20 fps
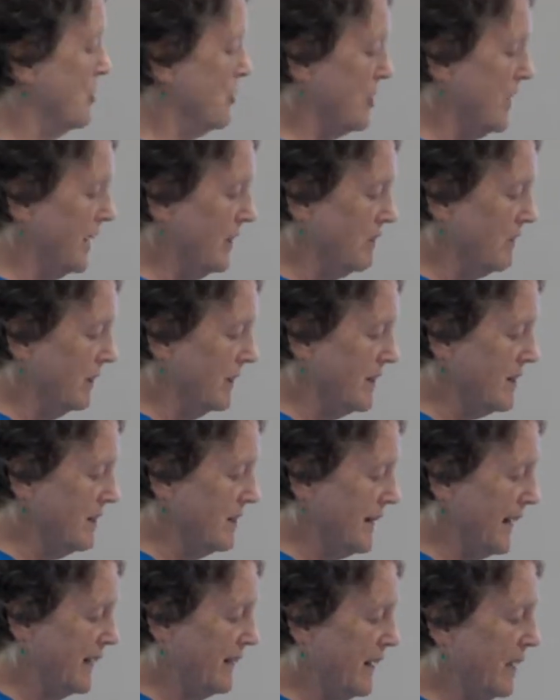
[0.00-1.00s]
in general
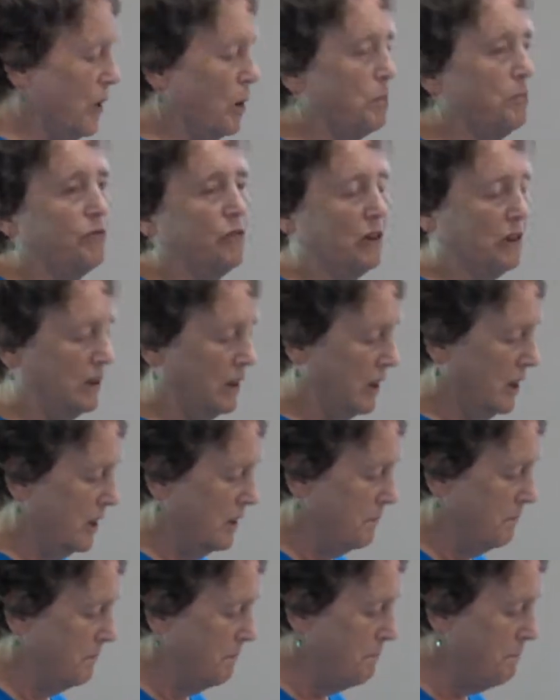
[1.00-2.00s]
isn't that helpful.
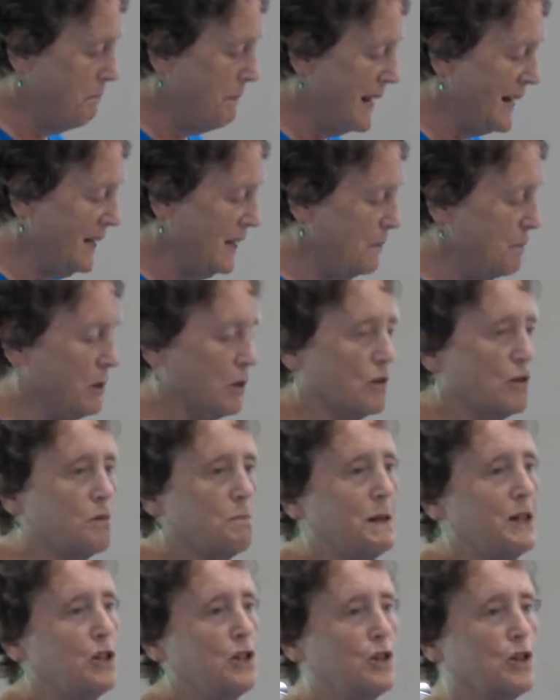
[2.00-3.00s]
Um, many bird
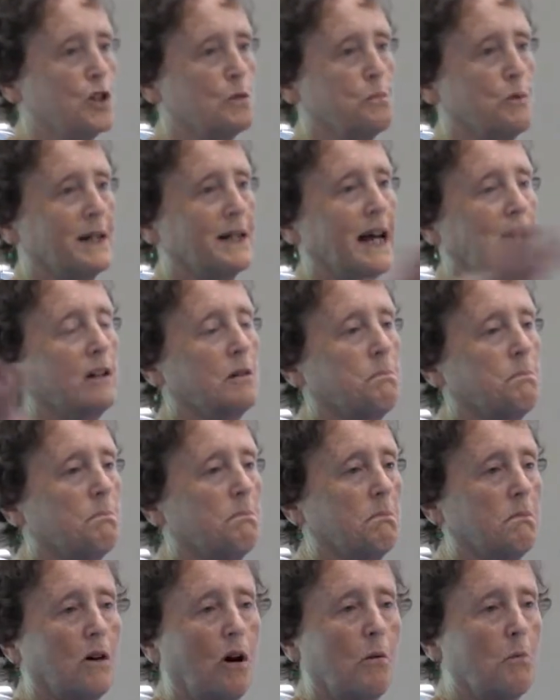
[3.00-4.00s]
species spread out
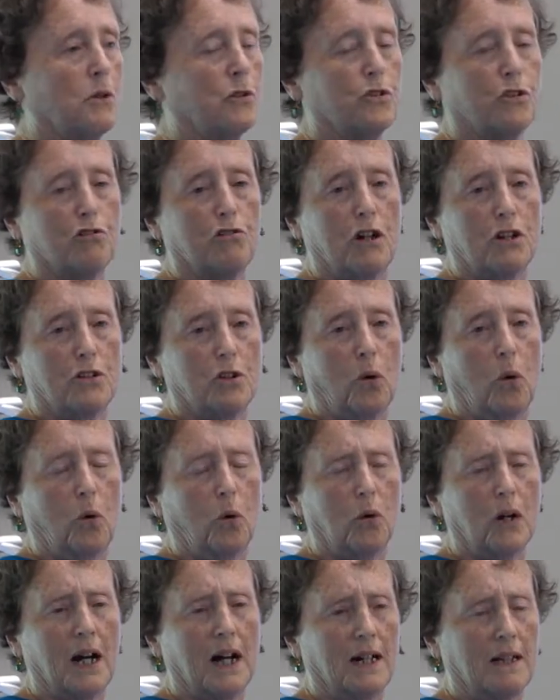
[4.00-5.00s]
almost across the
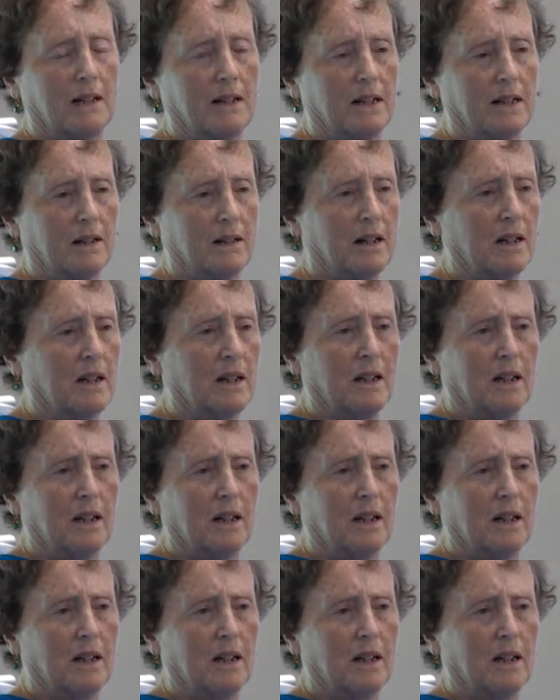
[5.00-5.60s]
whole continent.